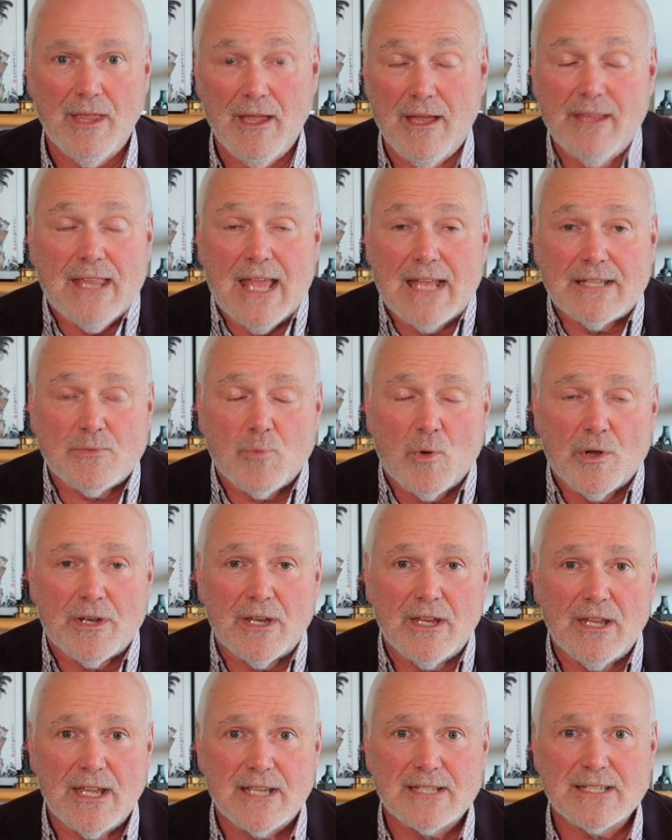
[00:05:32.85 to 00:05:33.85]
And that's
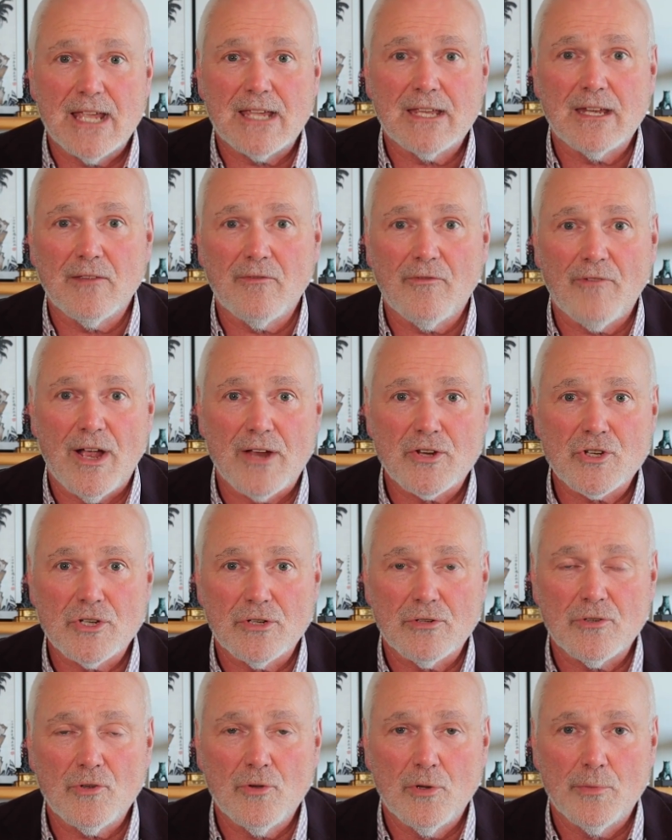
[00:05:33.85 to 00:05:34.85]
what executive
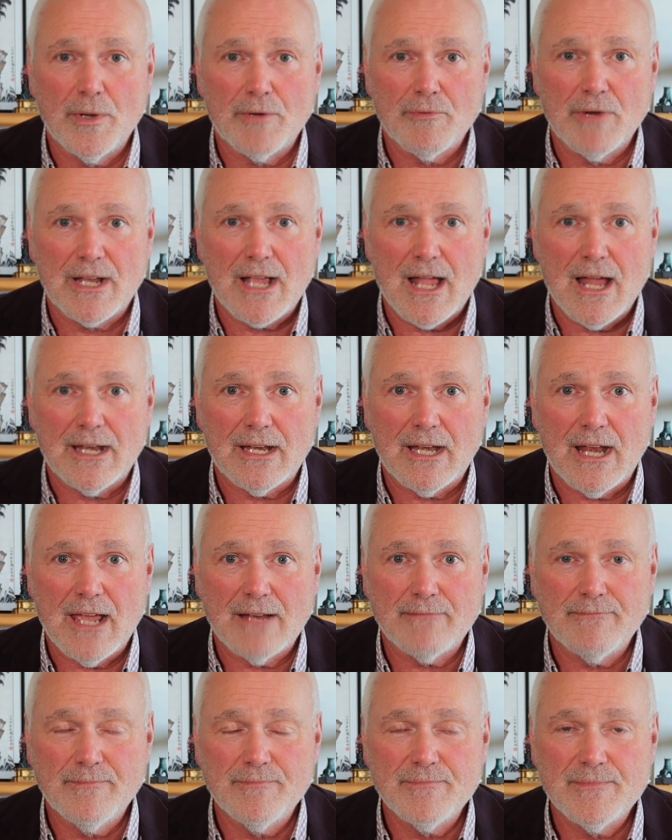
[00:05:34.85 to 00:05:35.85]
function could be regarded
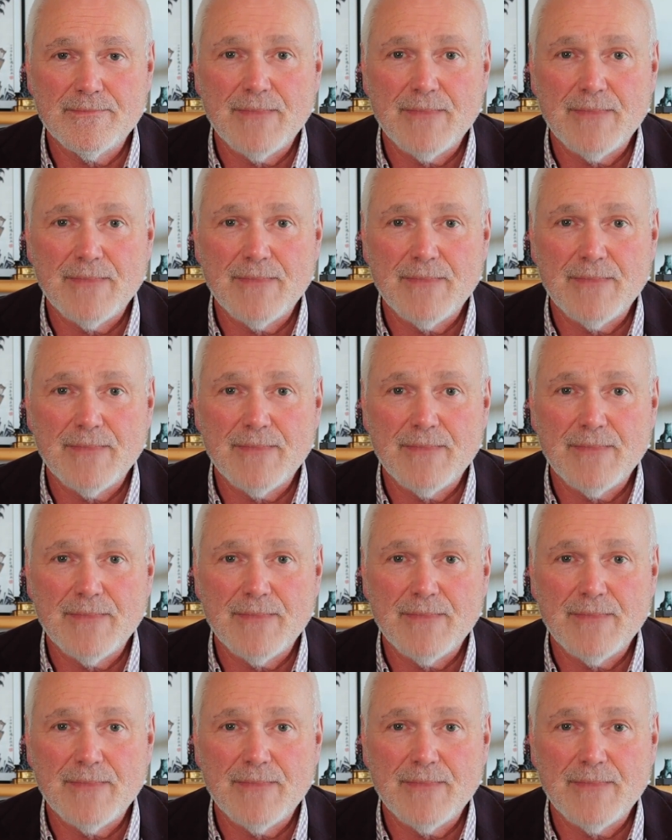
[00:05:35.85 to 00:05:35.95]
at.